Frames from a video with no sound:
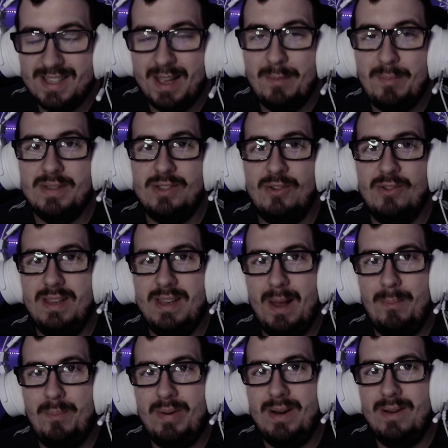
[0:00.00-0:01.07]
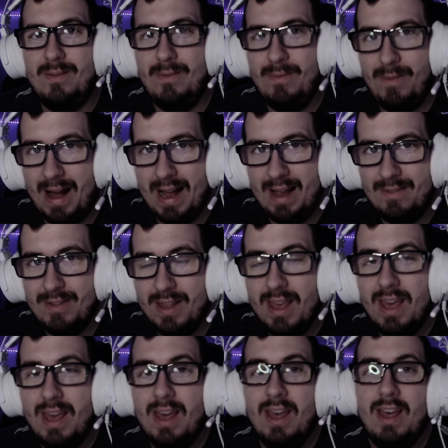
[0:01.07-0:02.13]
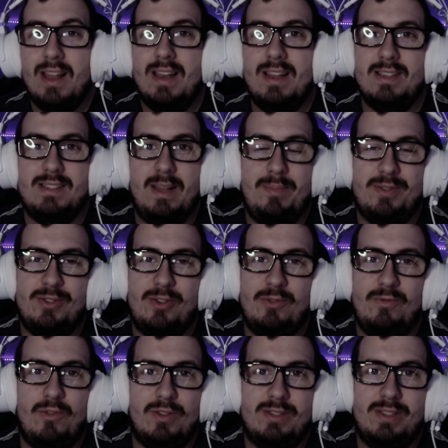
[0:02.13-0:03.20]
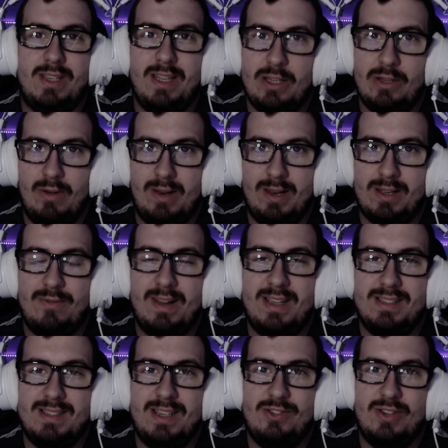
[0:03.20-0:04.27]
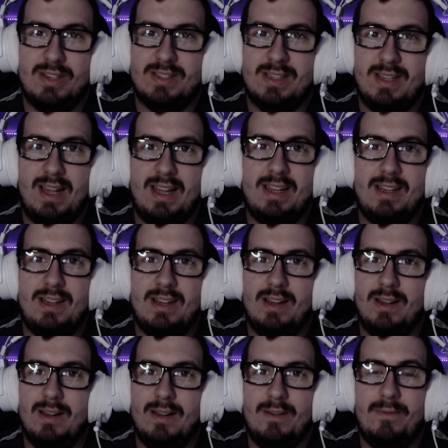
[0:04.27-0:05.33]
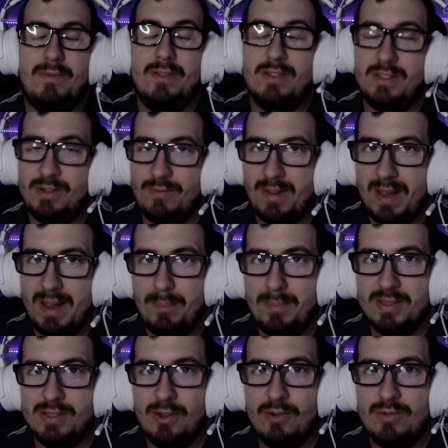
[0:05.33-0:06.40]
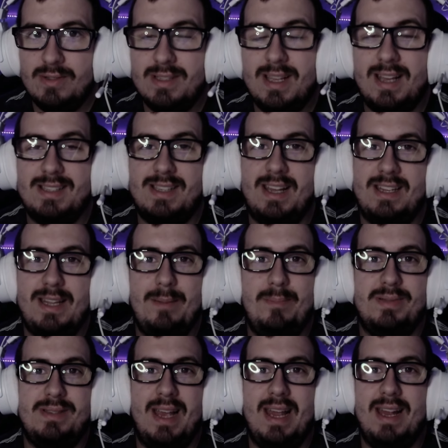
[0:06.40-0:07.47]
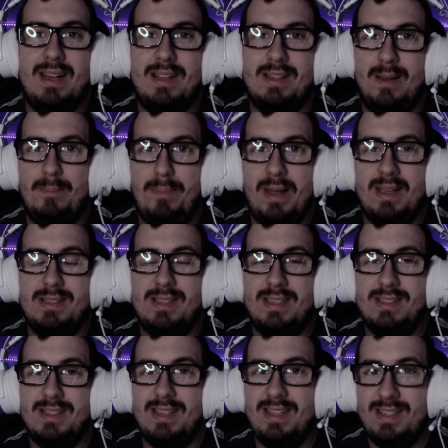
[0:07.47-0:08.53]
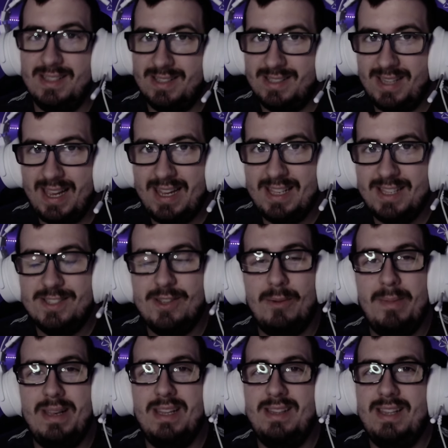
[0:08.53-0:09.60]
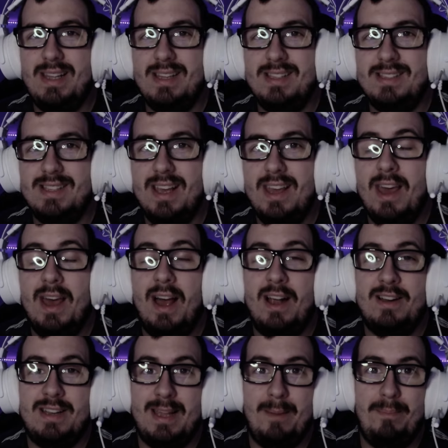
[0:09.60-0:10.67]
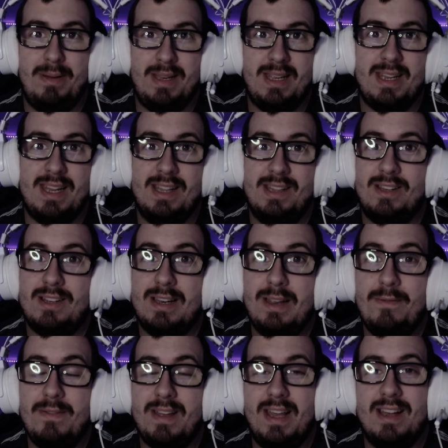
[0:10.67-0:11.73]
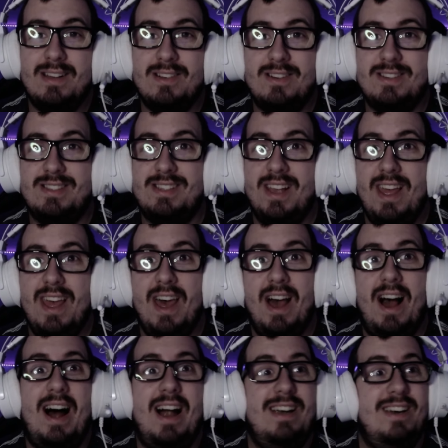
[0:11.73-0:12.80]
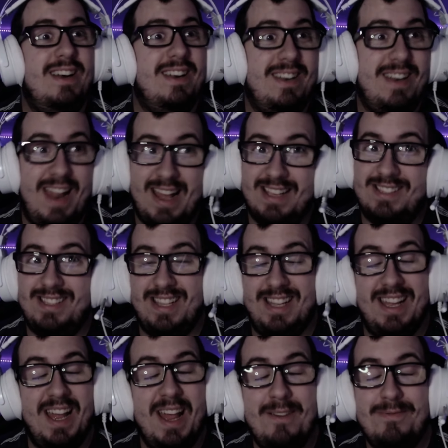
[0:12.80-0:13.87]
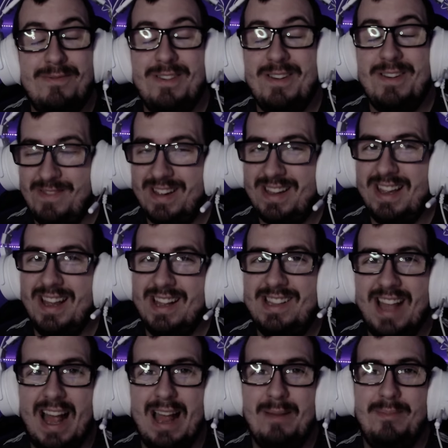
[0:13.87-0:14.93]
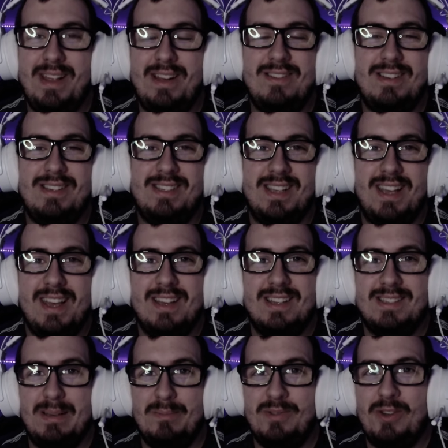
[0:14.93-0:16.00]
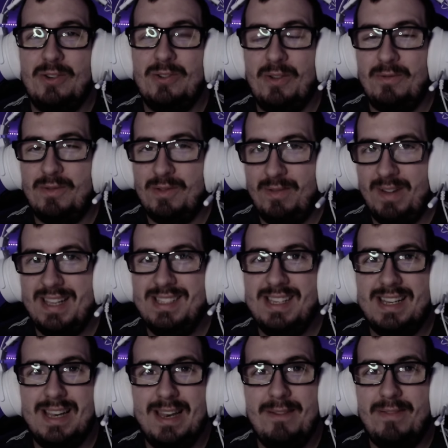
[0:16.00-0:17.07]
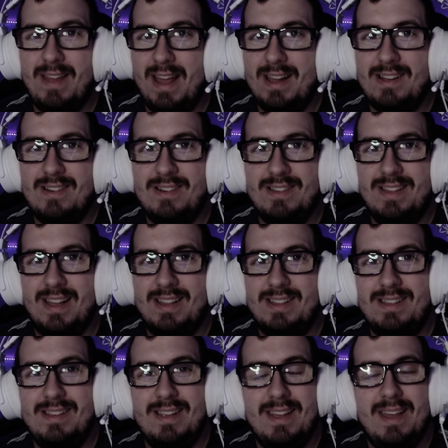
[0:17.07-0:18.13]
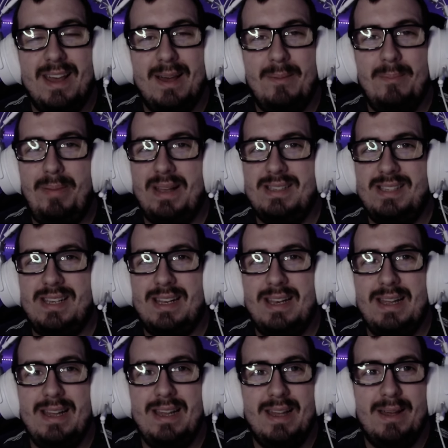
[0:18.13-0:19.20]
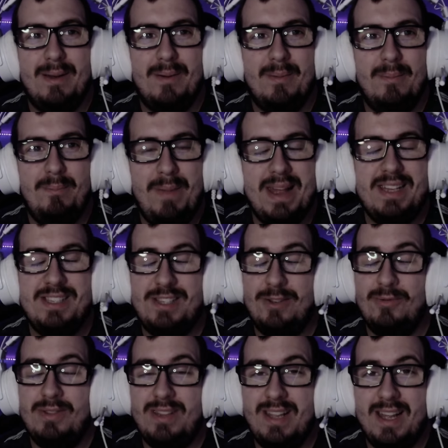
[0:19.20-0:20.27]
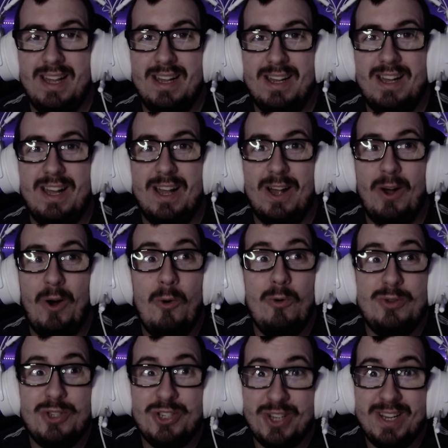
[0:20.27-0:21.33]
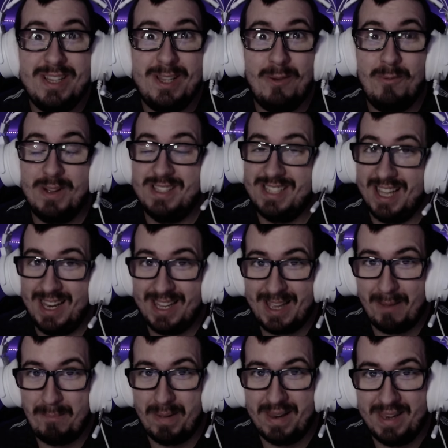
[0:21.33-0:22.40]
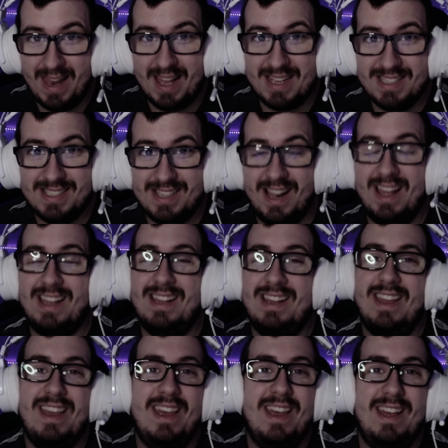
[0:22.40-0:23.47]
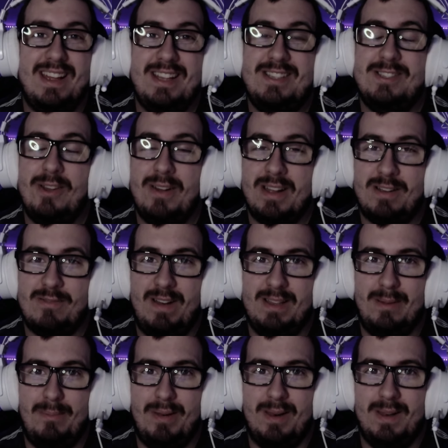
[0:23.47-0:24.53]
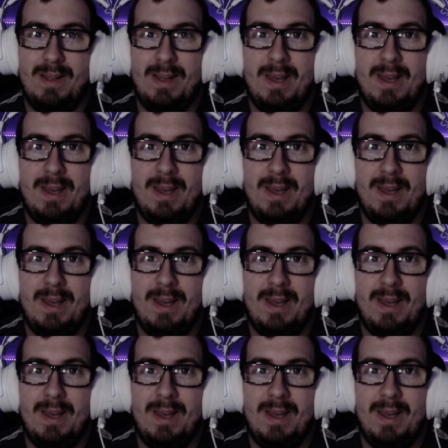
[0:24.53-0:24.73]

episode number 5. Last episode was equally crazy, just like first three episodes. As I keep saying, the pace is insane, so many things are happening and the cliffhangers are nasty. Every freaking time there is some sort of crazy cliffhanger that basically makes you think, oh shit, what's gonna happen next? Like, it's so incredible.